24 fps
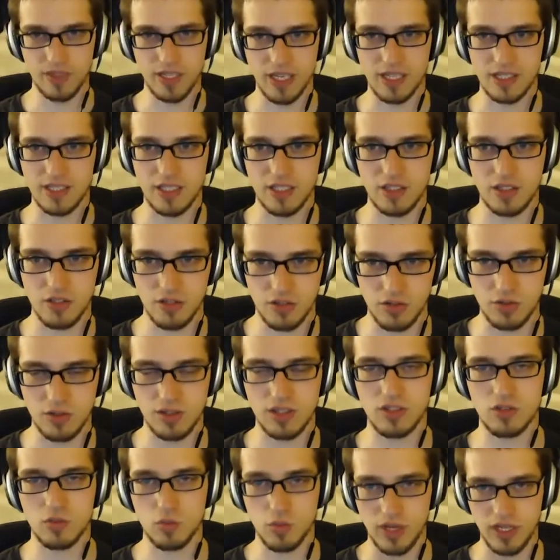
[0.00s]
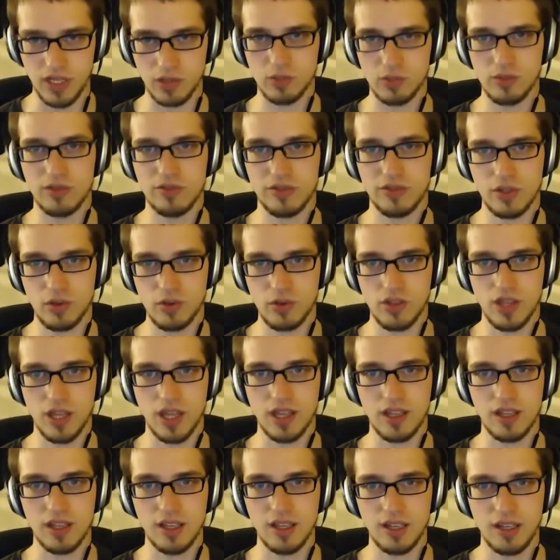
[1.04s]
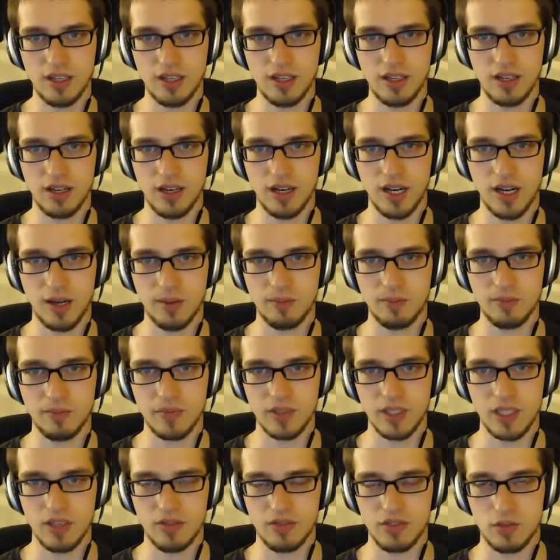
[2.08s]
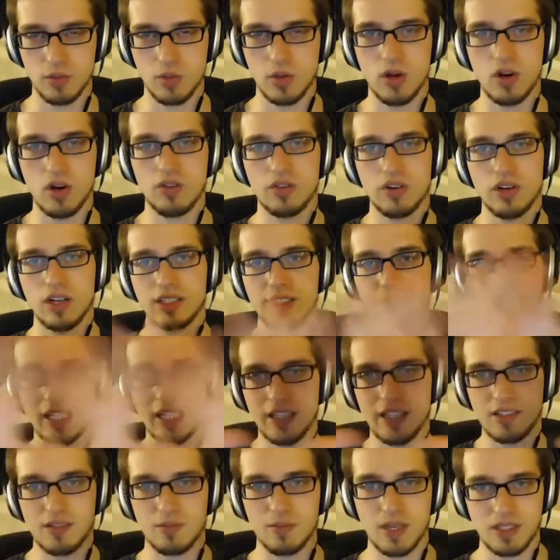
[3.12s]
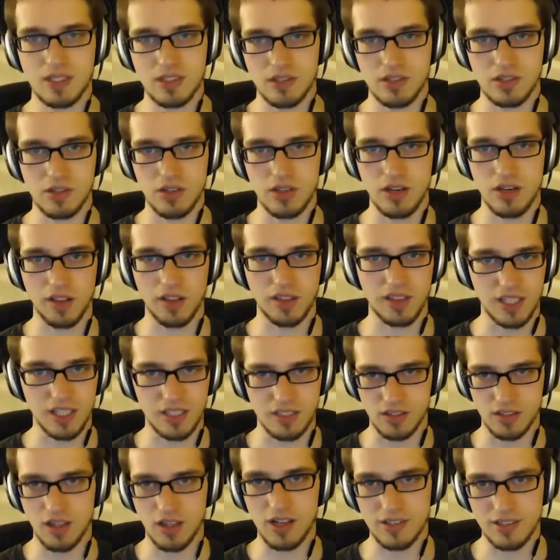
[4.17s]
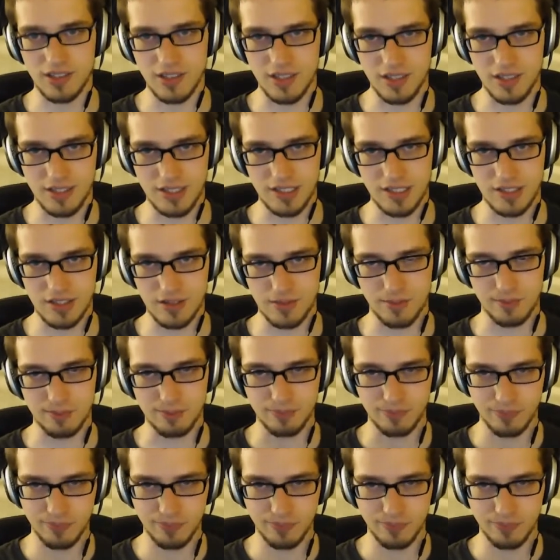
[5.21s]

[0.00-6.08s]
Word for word: the idea is you're doing this weekly review that gives you an overall sense and makes it so that nothing gets lost in the system.